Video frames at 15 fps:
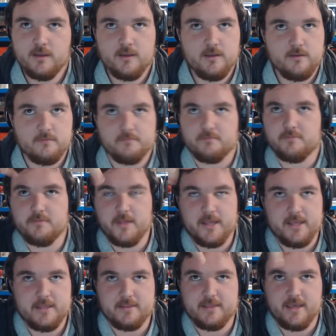
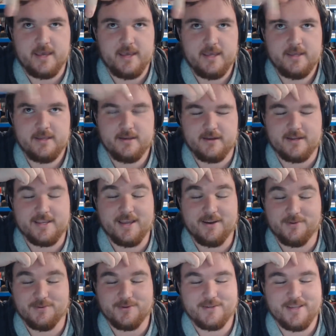There, I
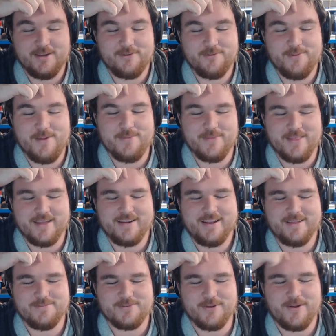cannot remember that
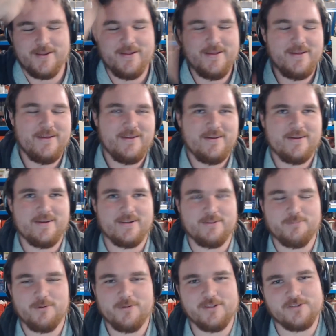name. Sorry,
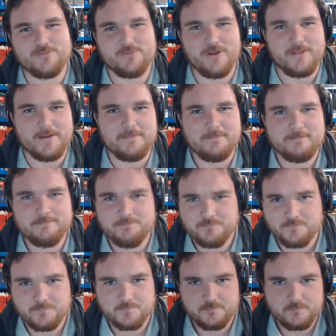Napoleon's brother
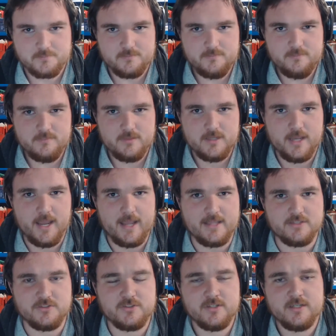
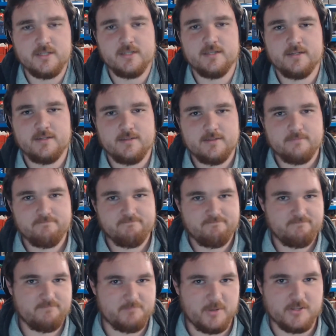has
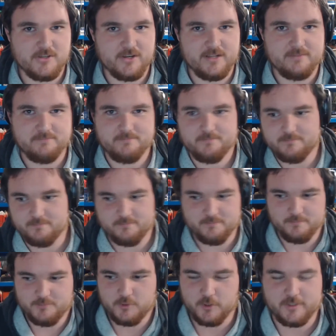basically
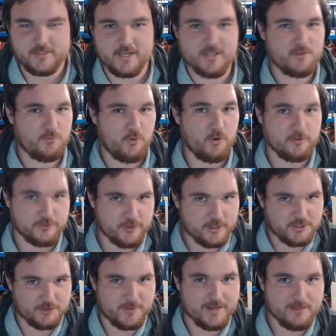taken the royal
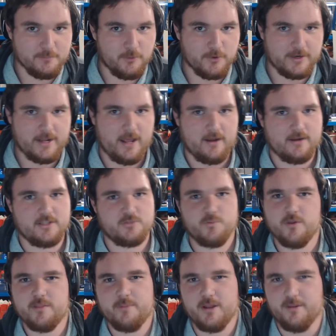treasury and bought it out. It's
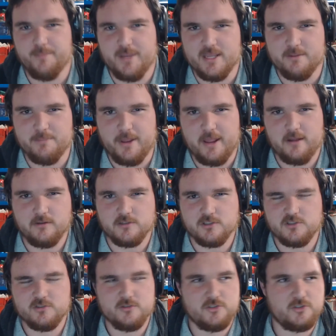worth about £1 million,
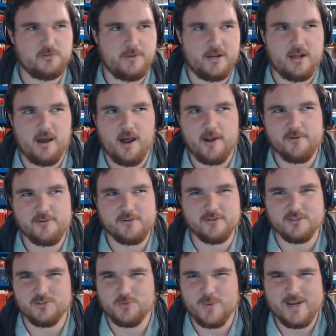so about
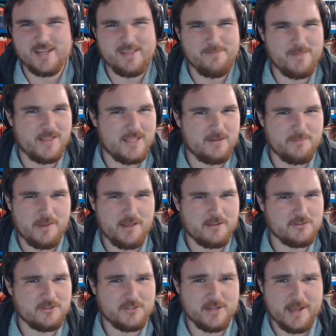£120 million
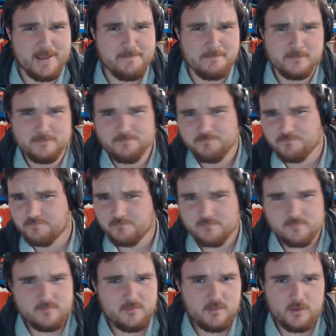today
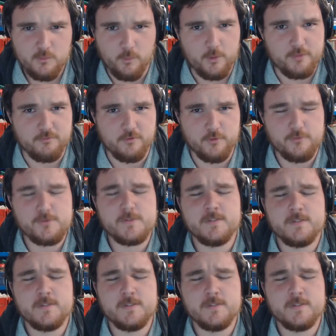worth of loot,